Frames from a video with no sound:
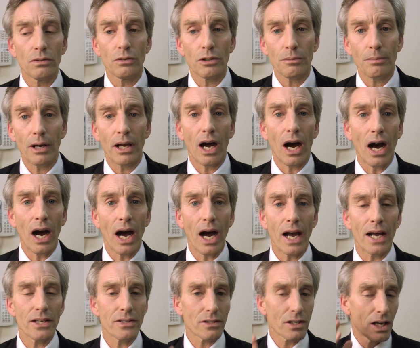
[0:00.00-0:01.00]
with my
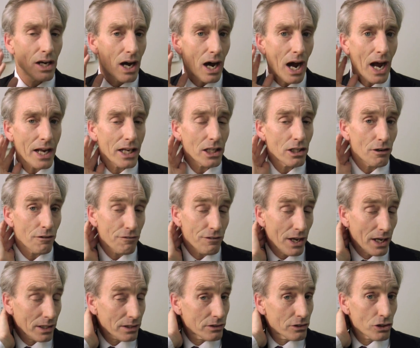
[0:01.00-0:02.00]
eyes, I can
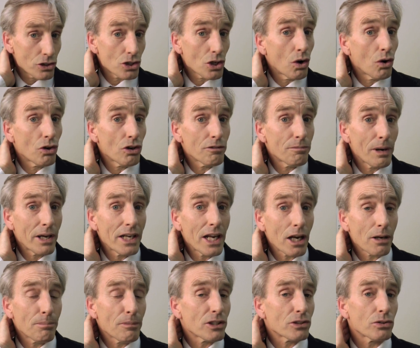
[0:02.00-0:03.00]
affect the tone of my
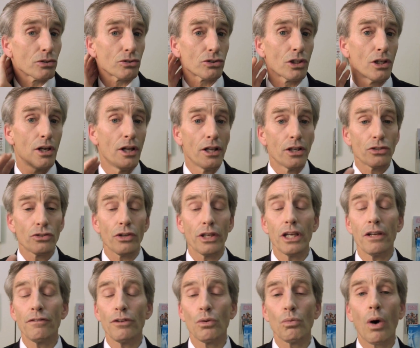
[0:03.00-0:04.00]
neck muscles. So
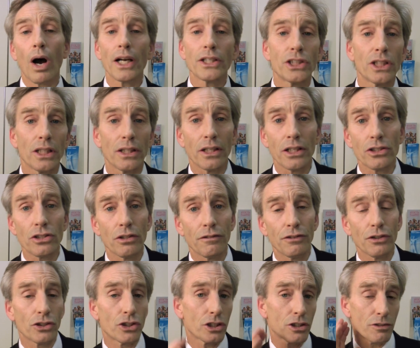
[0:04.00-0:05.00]
any of you watching this,
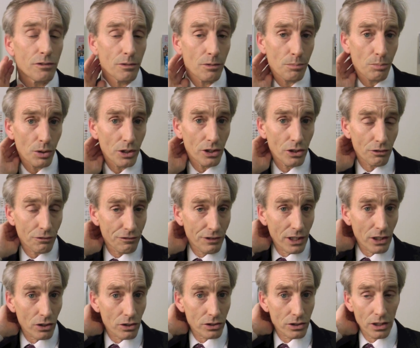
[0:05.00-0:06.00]
if you'll just put your
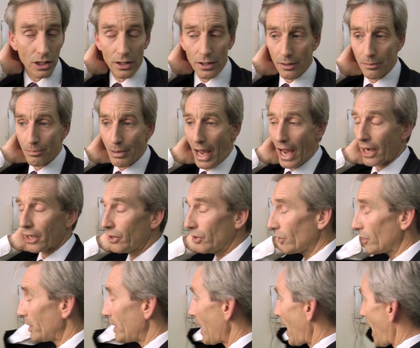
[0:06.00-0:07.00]
fingers on the back of your